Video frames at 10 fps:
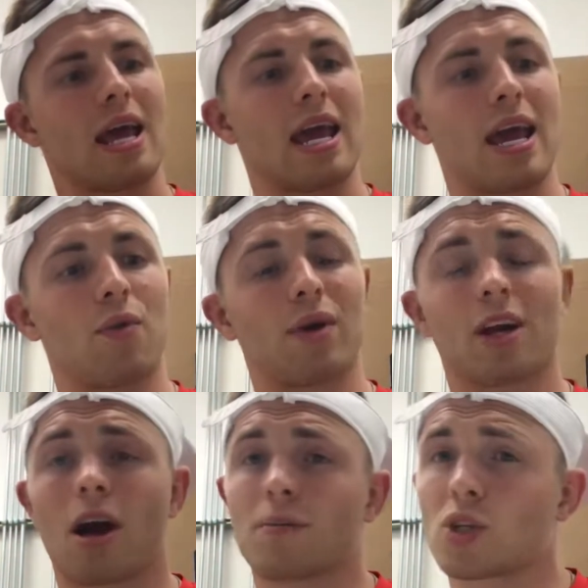And when
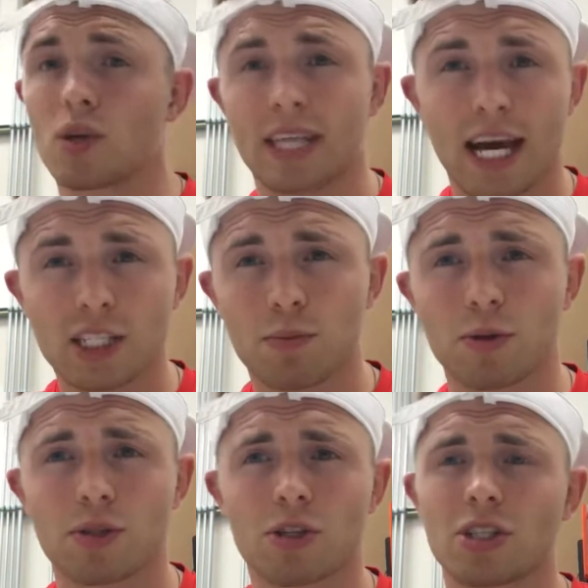it comes to the test
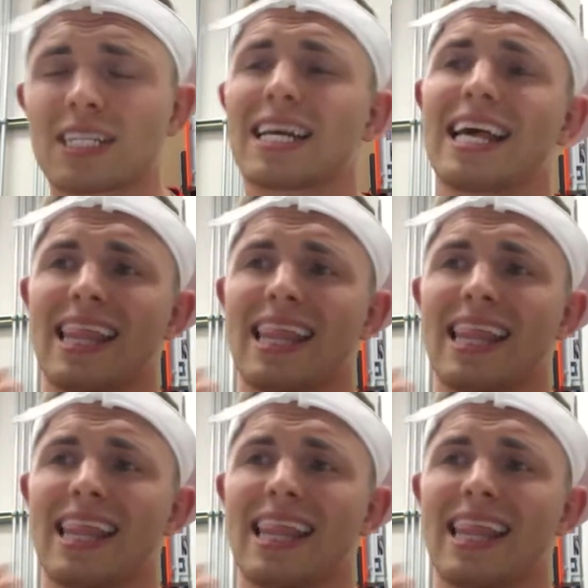boosters,